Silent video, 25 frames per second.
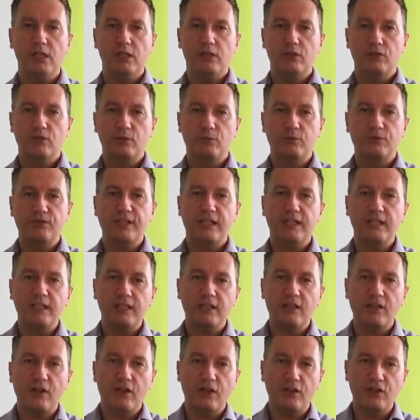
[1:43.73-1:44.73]
So certainly
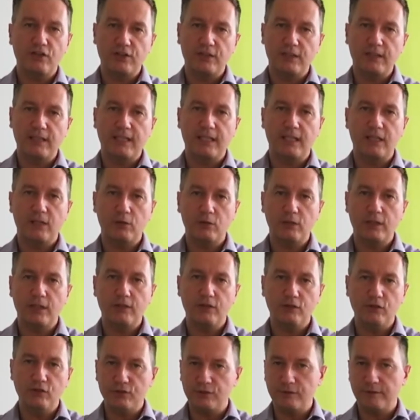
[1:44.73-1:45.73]
encourage you to kind of look at
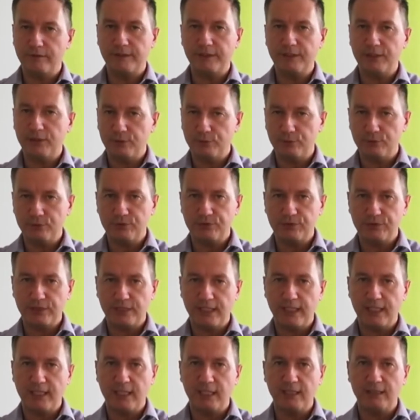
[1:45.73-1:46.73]
the use of videos,
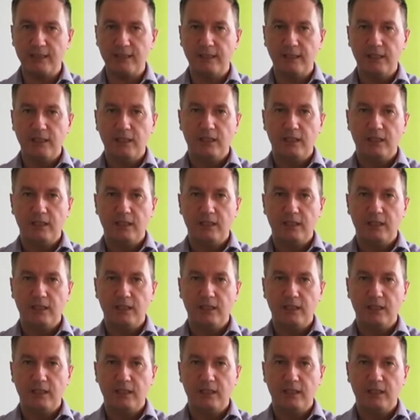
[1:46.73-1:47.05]
and